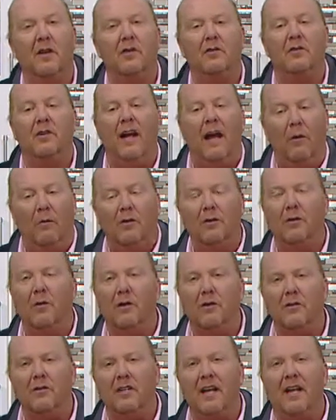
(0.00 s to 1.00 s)
So now when you
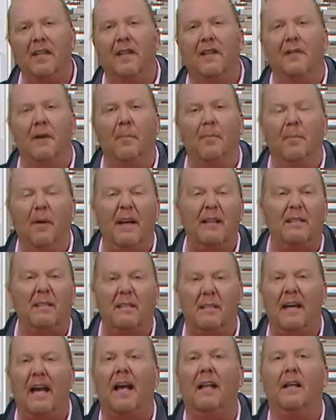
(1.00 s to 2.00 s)
understand that the best
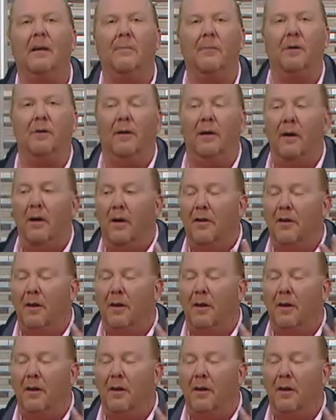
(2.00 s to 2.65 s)
scallop or the,